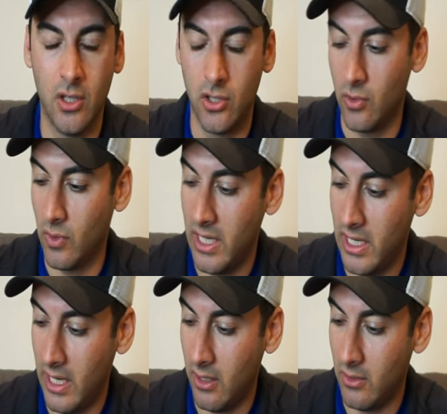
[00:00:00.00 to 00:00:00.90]
So right
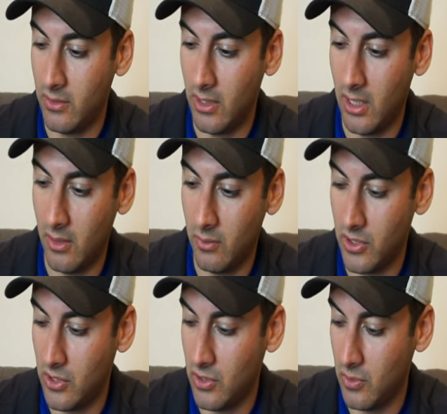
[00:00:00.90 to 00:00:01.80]
now uh, we'll
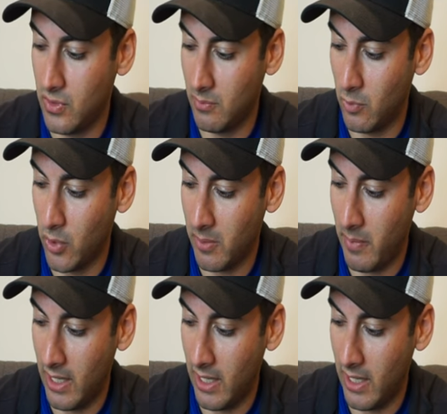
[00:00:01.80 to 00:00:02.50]
just do some quick